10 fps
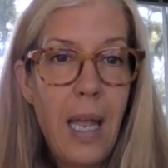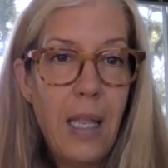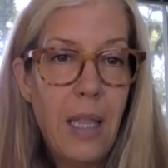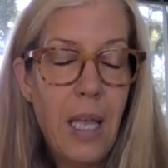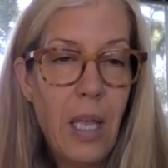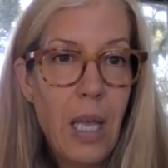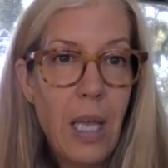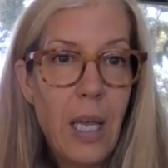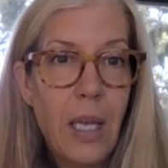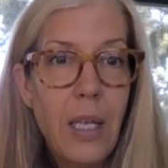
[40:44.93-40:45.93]

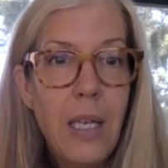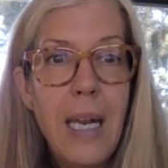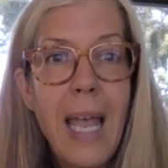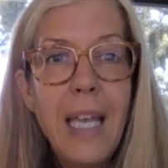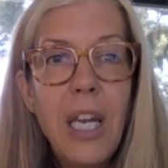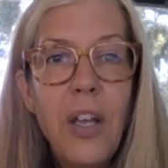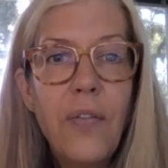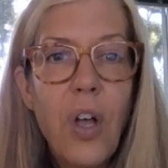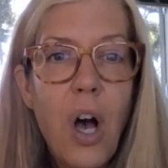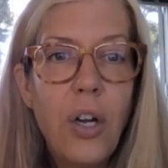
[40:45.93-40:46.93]
the
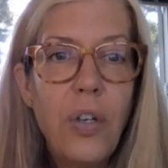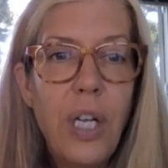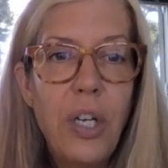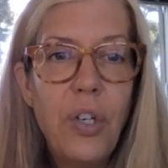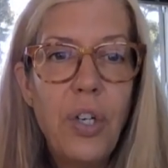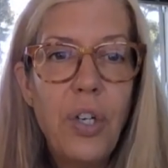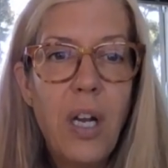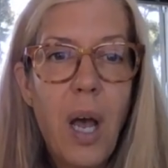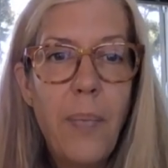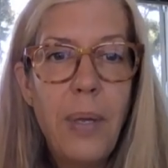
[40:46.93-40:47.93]
negative
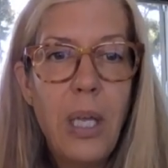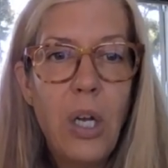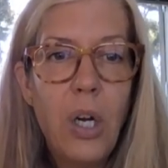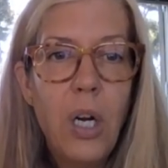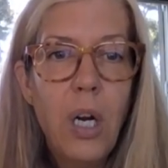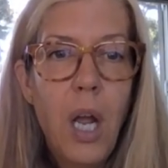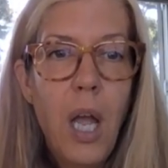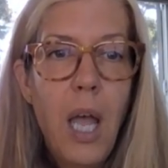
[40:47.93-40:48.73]
connotation up here